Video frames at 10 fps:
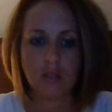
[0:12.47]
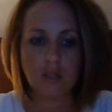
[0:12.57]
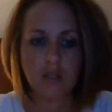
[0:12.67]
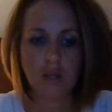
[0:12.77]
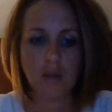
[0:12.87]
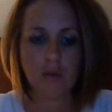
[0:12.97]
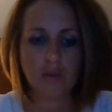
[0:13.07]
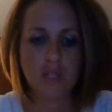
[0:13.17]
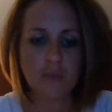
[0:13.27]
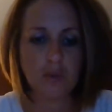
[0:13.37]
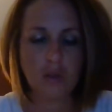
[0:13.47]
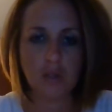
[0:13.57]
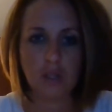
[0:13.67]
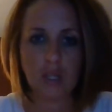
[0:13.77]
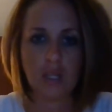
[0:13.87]
So, this
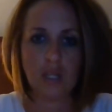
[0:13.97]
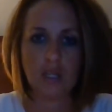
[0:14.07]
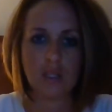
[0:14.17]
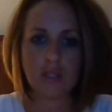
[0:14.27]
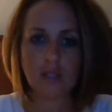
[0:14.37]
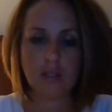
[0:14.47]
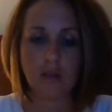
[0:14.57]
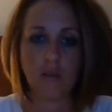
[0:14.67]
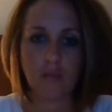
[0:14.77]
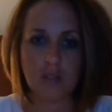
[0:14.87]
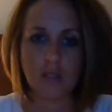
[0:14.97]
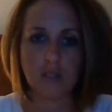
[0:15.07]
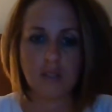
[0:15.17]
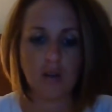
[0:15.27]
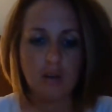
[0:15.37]
book is obviously
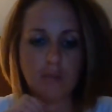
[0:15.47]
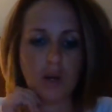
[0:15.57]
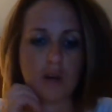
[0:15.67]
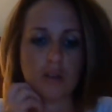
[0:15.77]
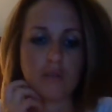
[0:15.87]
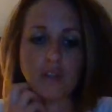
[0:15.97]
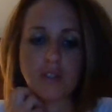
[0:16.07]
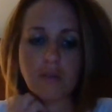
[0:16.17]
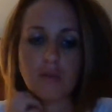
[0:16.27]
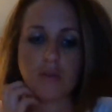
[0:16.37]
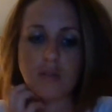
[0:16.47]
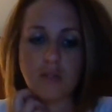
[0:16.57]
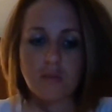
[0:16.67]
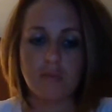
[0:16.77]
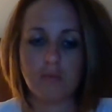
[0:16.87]
his autobiography, so
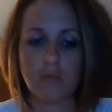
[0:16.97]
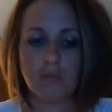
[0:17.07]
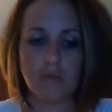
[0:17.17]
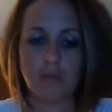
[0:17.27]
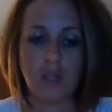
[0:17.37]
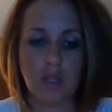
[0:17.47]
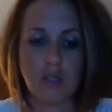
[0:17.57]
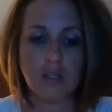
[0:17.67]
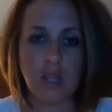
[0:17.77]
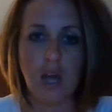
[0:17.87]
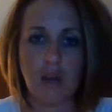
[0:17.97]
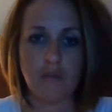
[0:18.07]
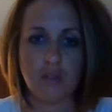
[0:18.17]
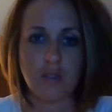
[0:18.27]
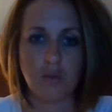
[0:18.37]
it's his life,
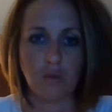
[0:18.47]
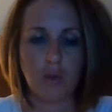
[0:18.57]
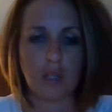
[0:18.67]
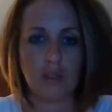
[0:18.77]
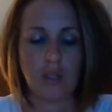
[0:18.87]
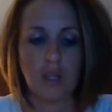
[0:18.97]
his story.